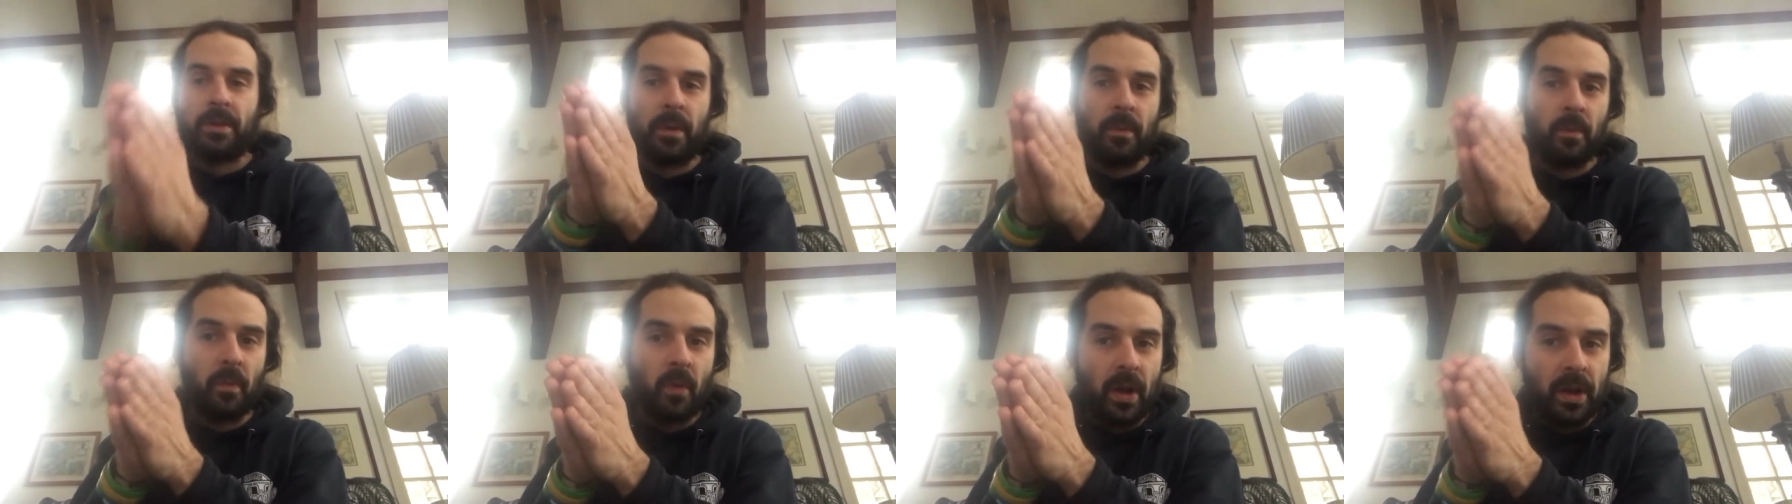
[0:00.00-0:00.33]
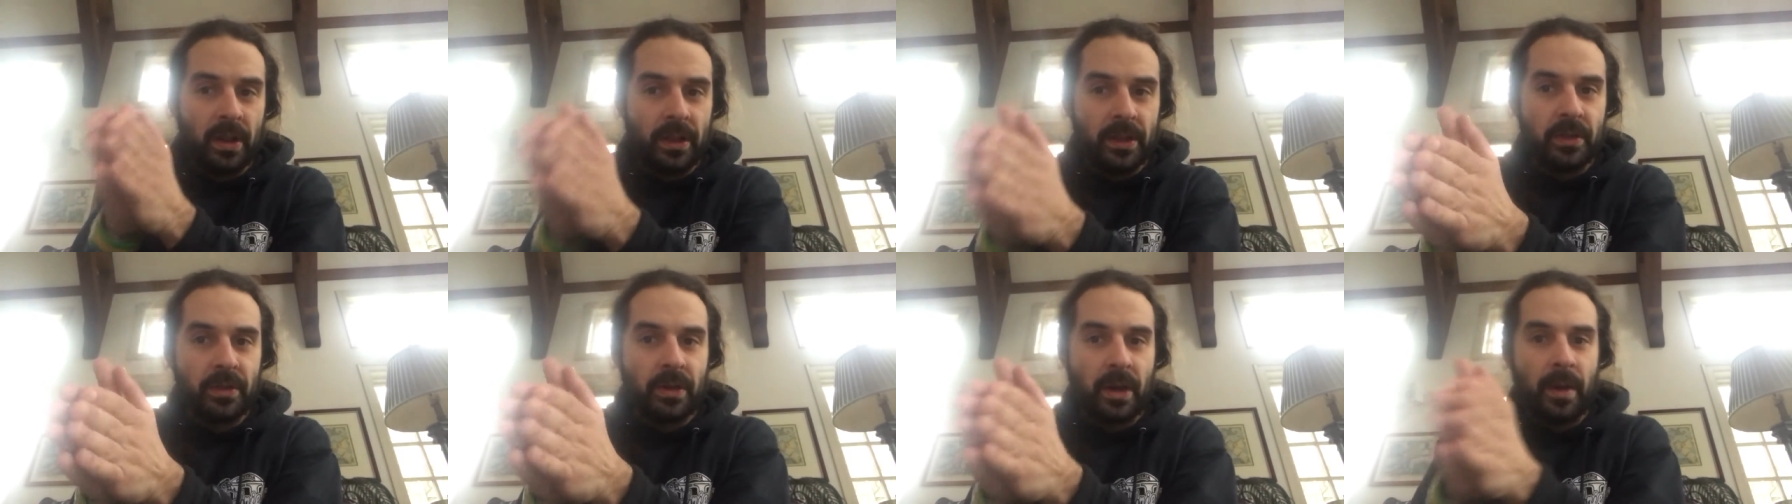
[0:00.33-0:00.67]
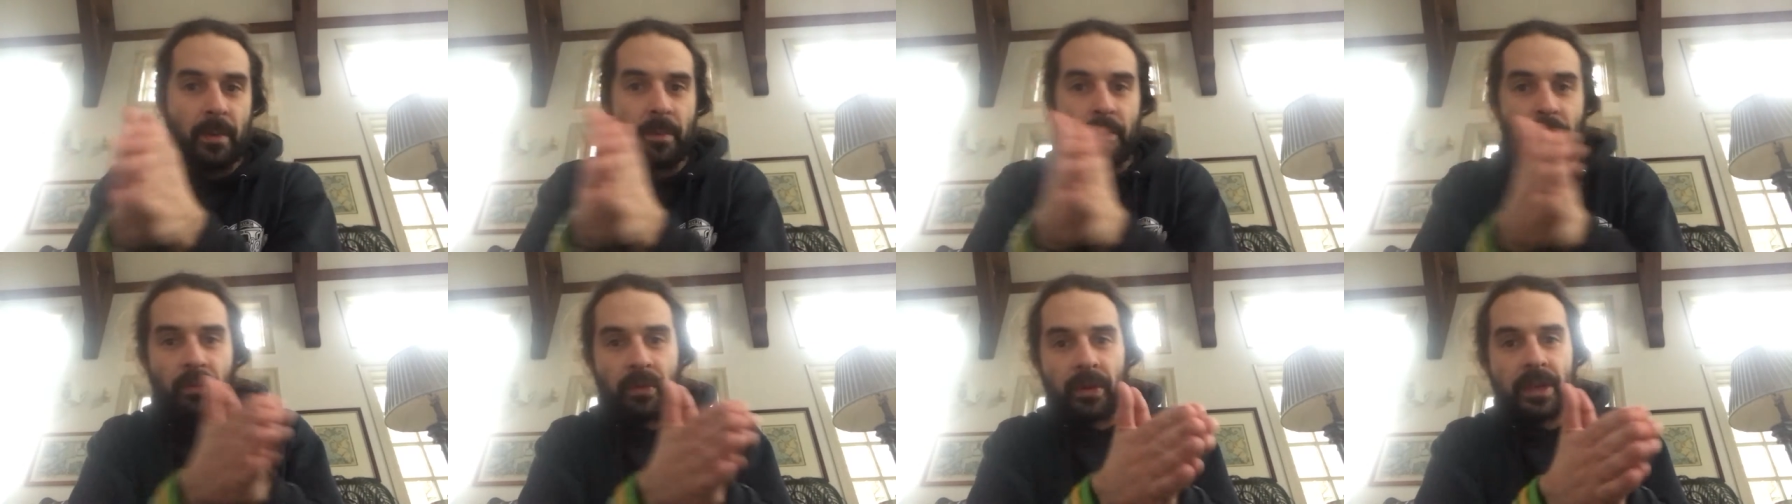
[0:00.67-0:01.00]
So I wanted to try
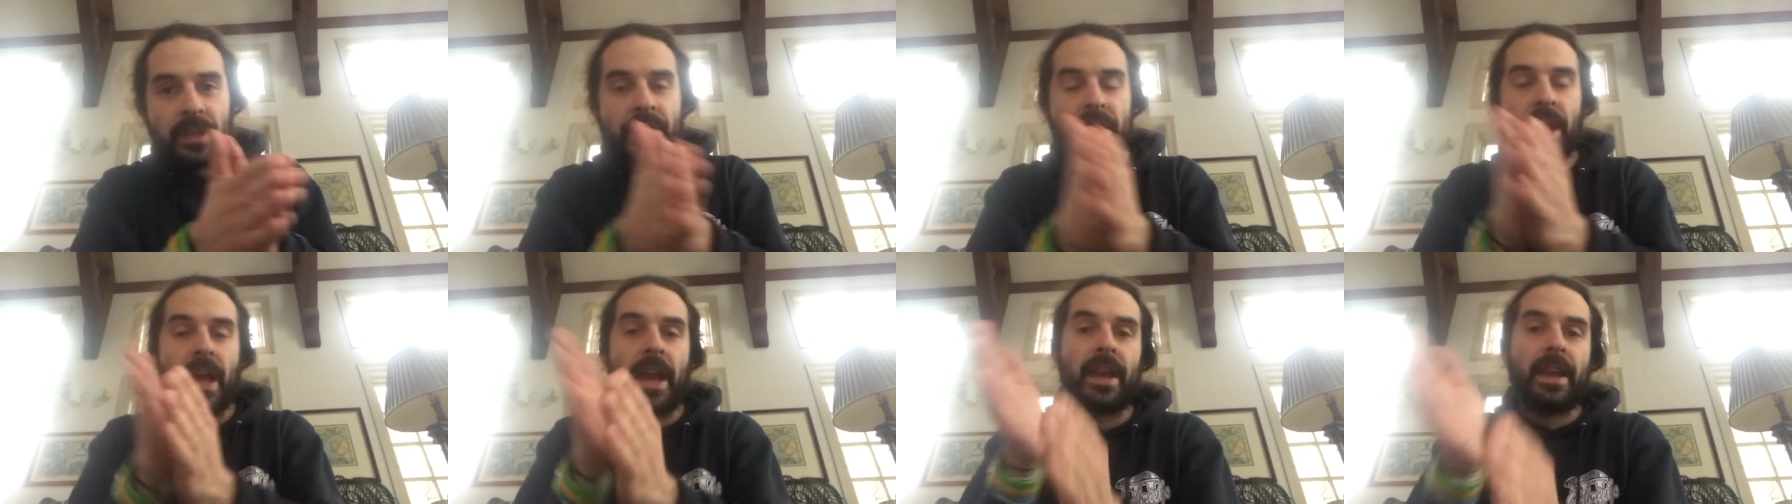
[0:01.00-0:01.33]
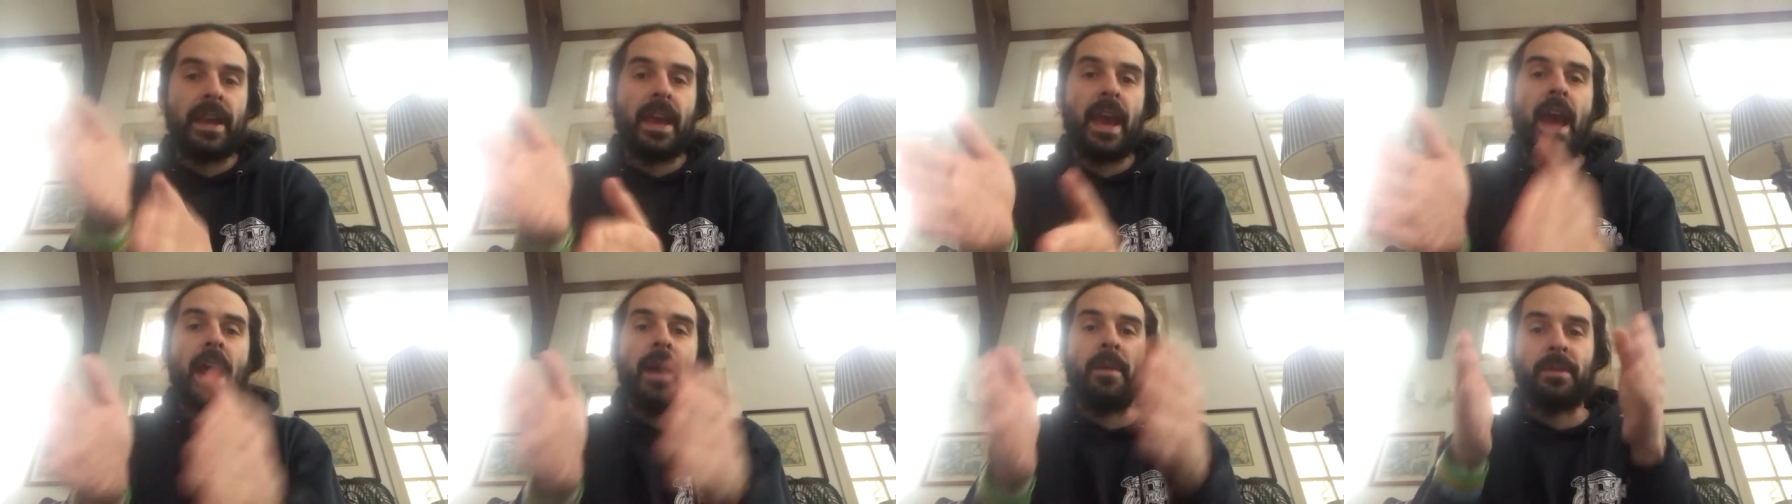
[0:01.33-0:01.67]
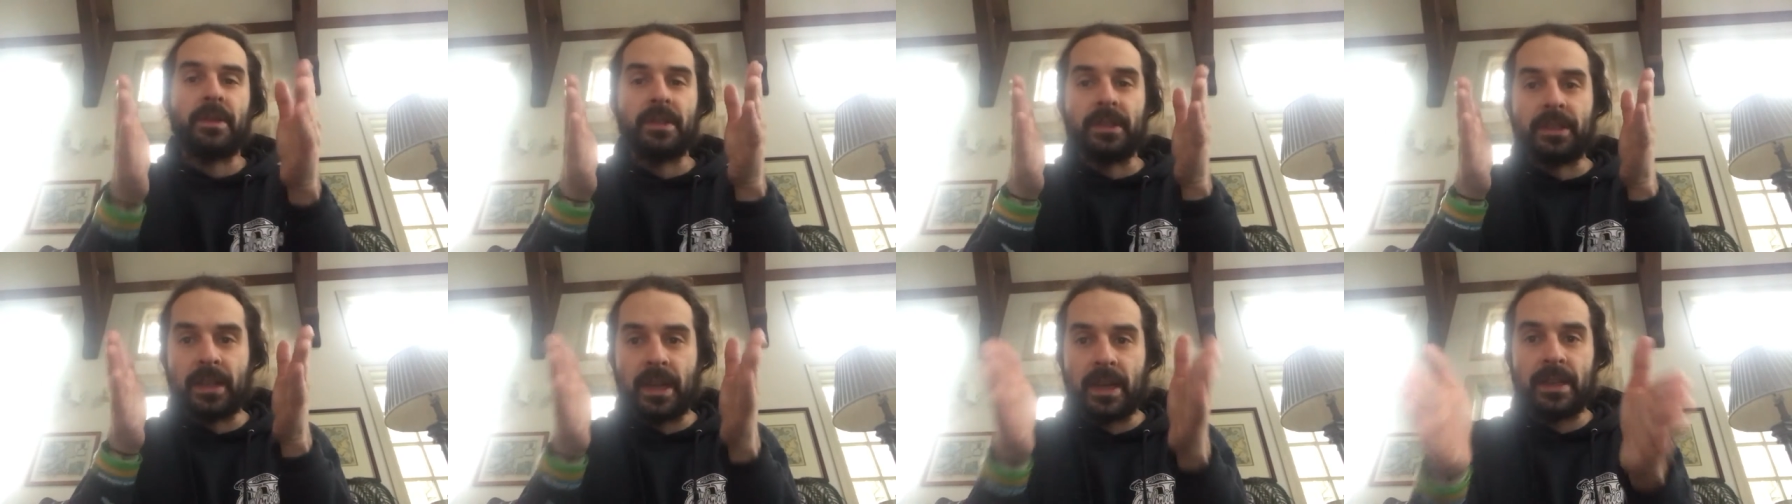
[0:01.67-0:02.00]
to bridge that gap
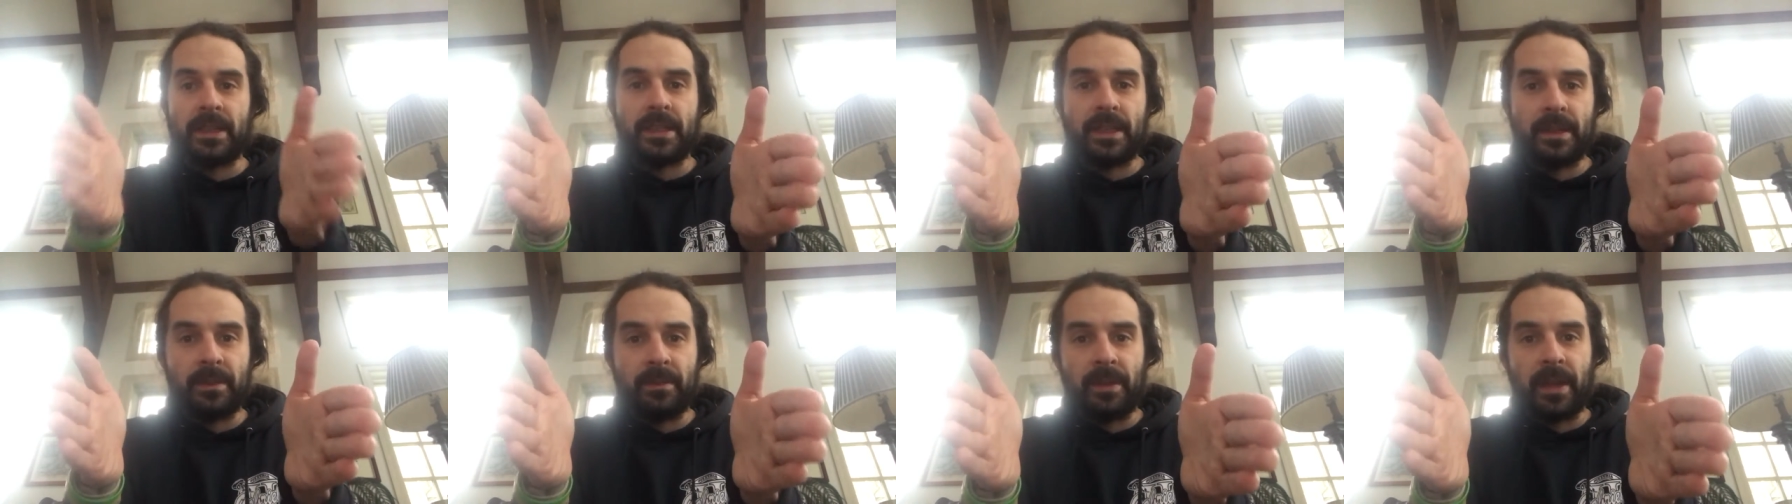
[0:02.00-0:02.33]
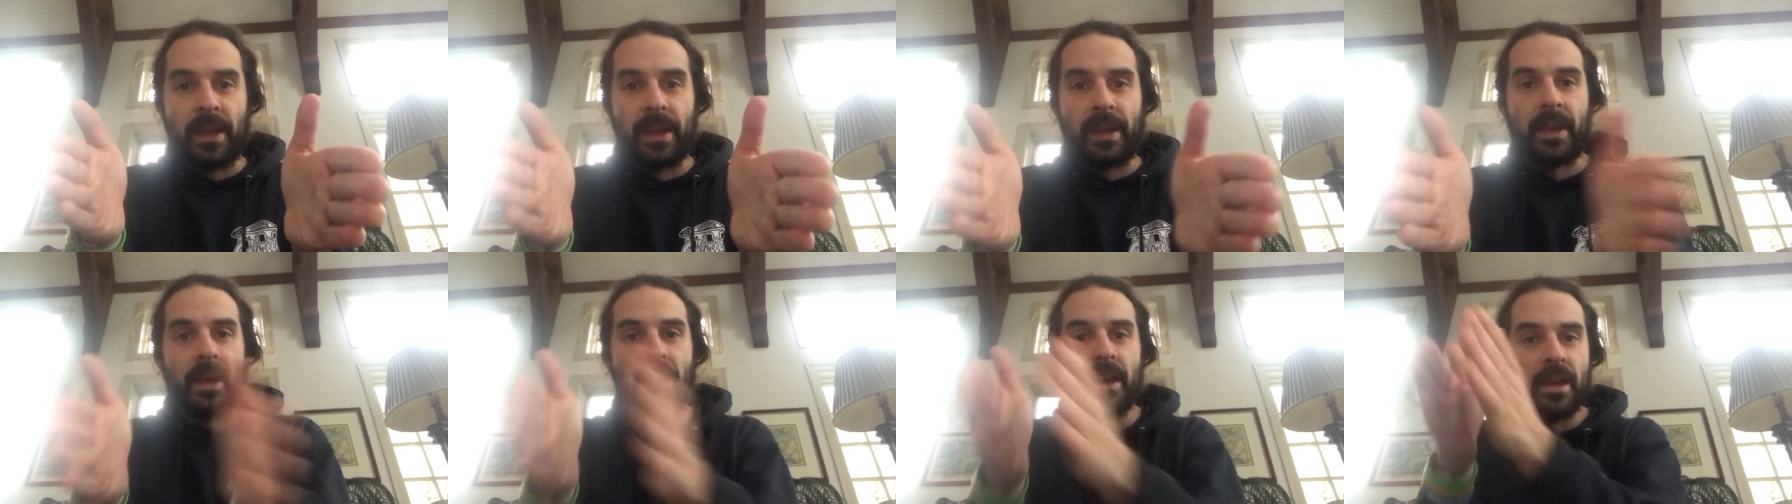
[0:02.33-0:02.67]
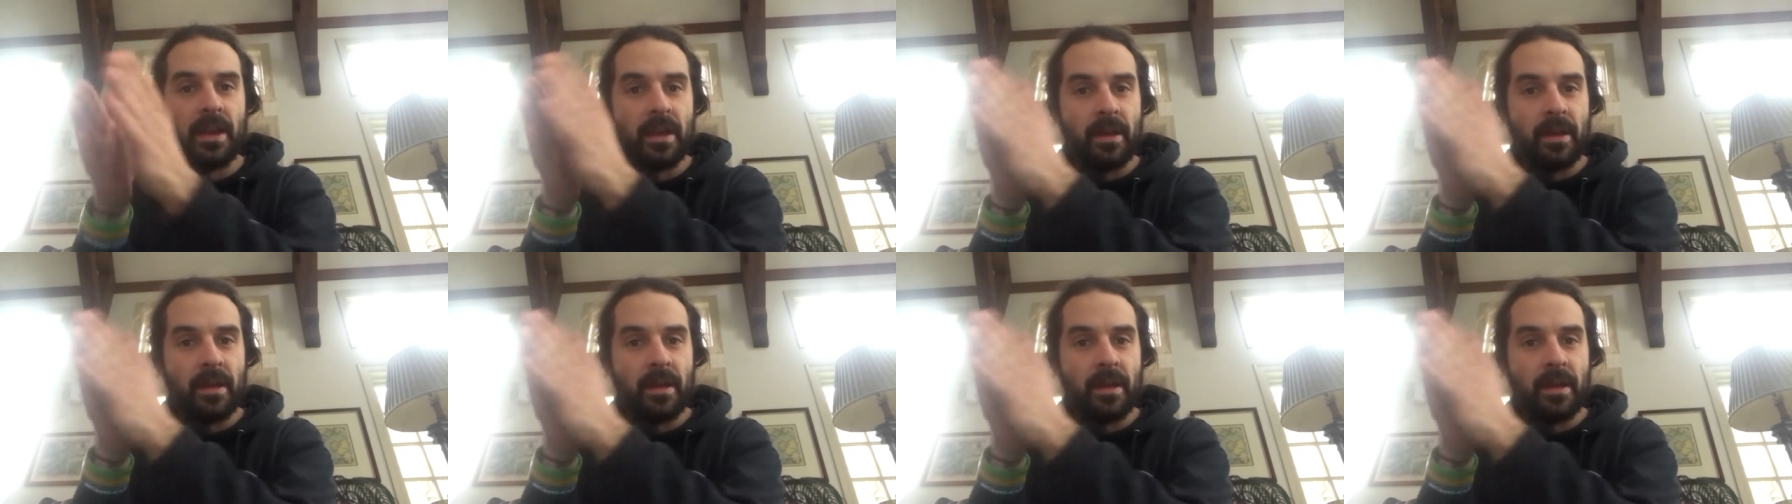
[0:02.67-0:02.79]
because it kind of seemed like